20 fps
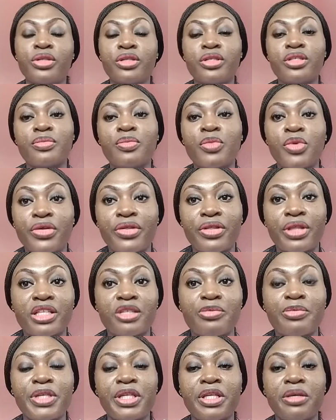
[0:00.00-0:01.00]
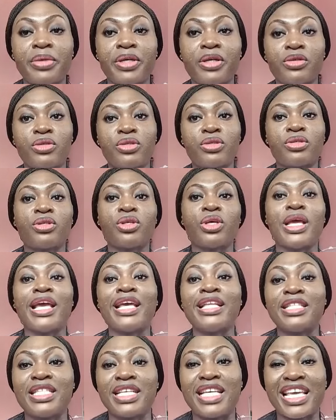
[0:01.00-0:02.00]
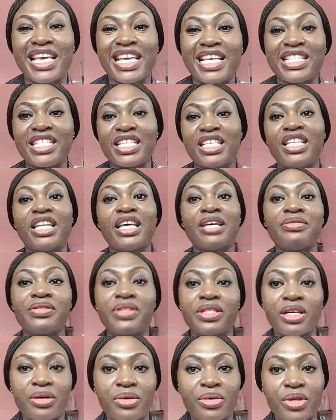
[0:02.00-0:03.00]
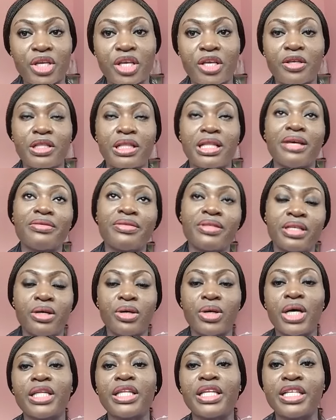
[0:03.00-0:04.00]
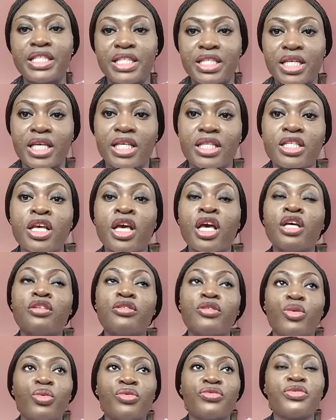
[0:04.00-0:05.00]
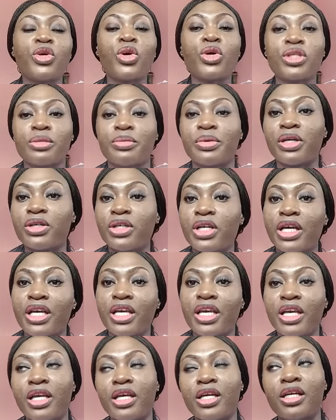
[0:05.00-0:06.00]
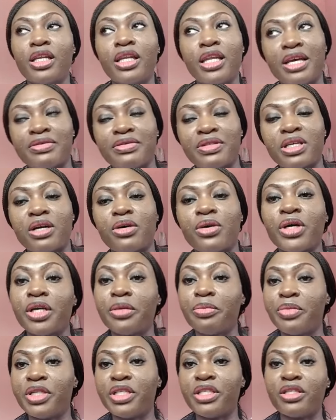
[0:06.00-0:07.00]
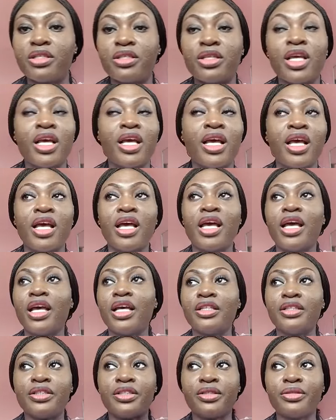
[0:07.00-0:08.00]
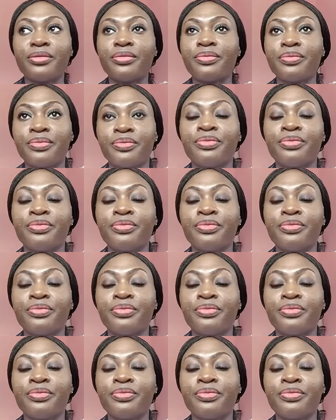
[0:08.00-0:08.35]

So this month has been about etiquette and lifestyle. Okay, lifestyle and etiquette. So we've talked about lifestyle a bit, and